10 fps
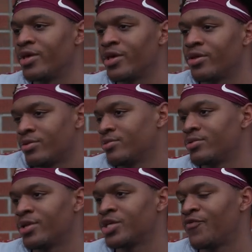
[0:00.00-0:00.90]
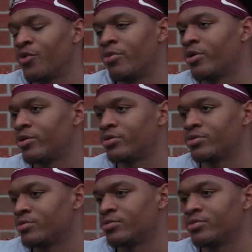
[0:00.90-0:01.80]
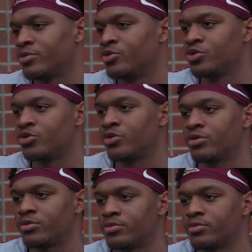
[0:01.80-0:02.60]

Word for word: and that's football. Used to it.